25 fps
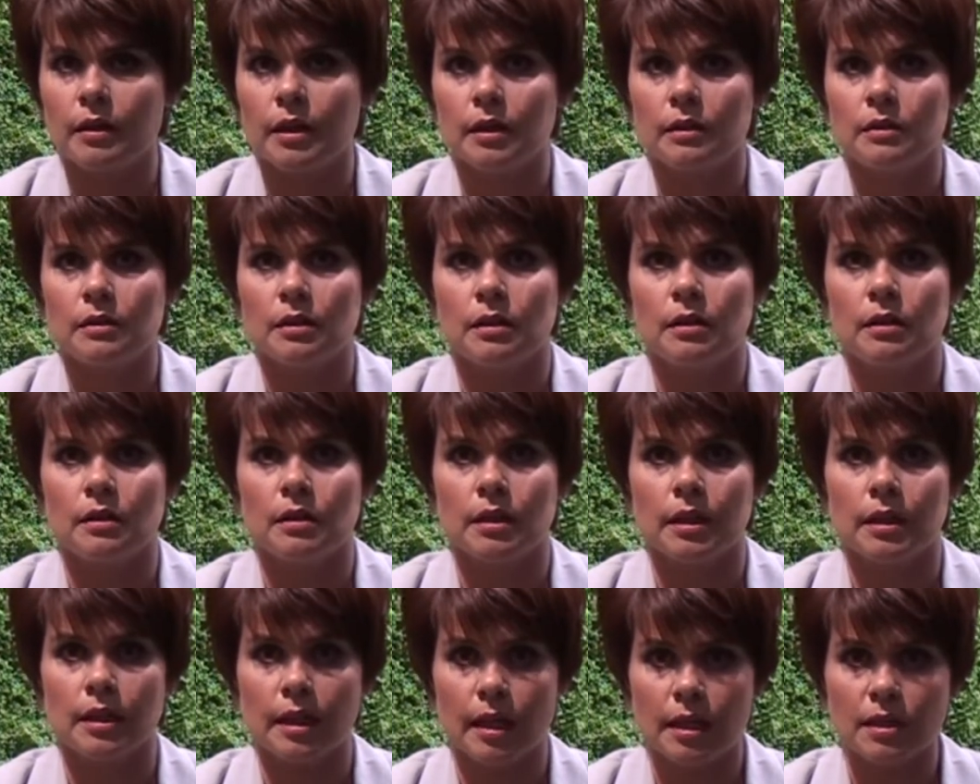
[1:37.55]

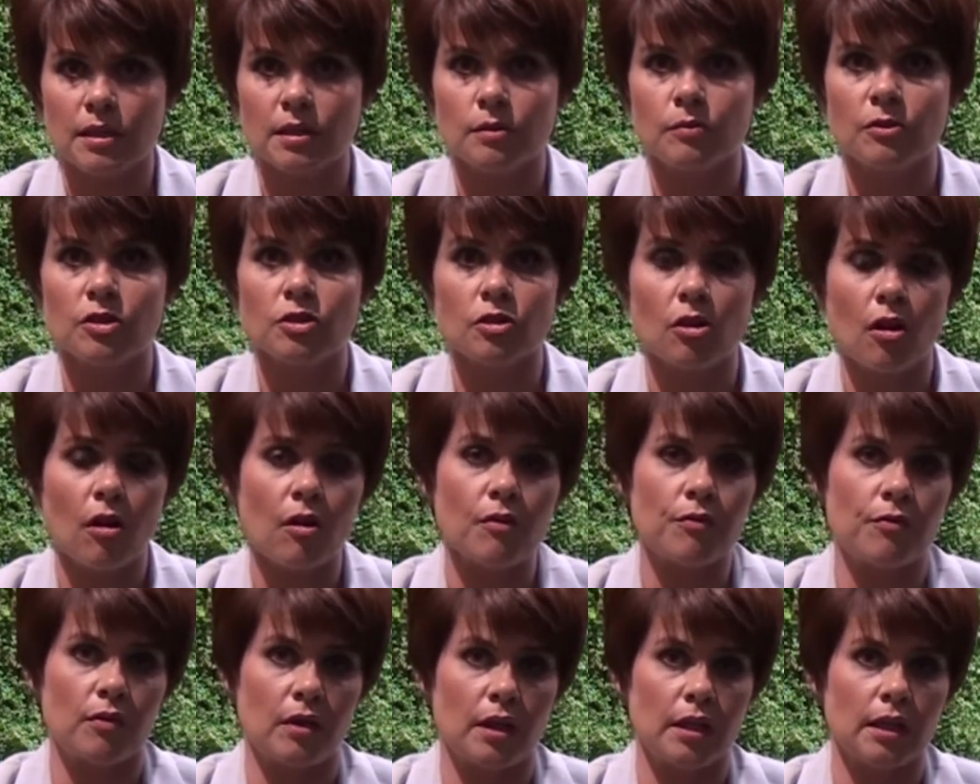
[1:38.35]
that customers
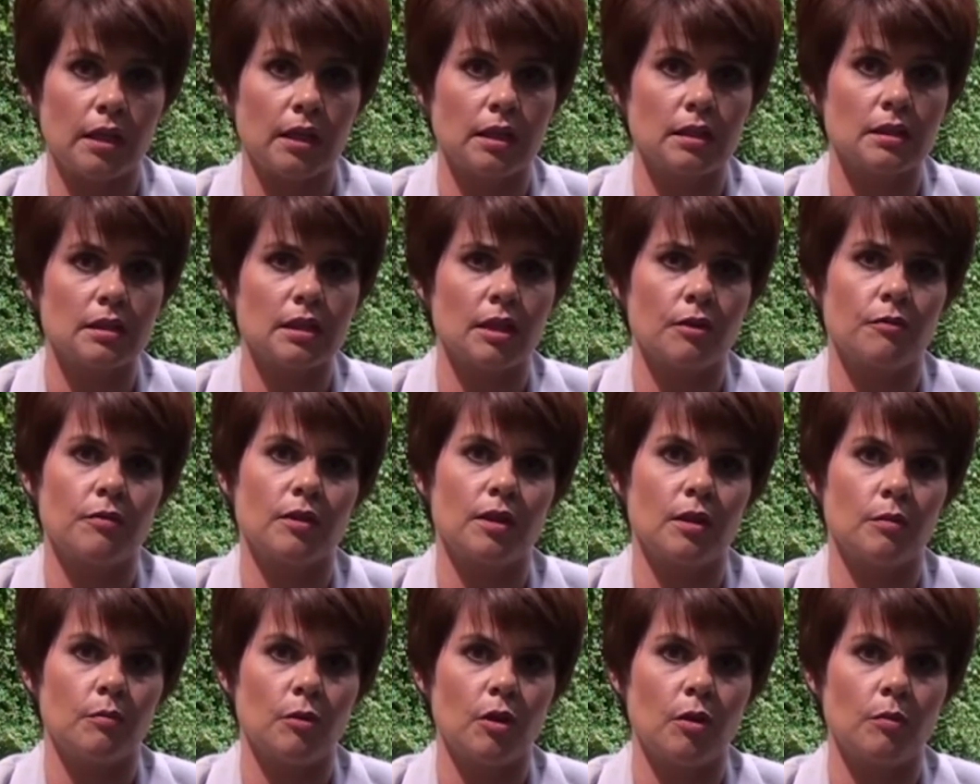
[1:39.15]
are finding it tough
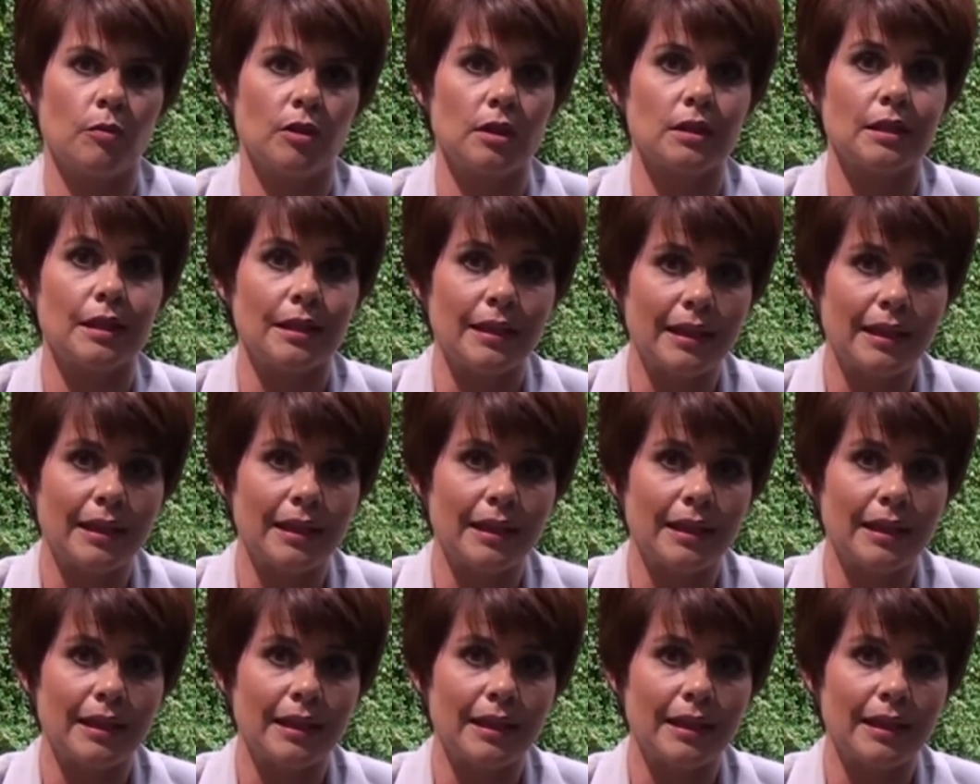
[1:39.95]
at the moment,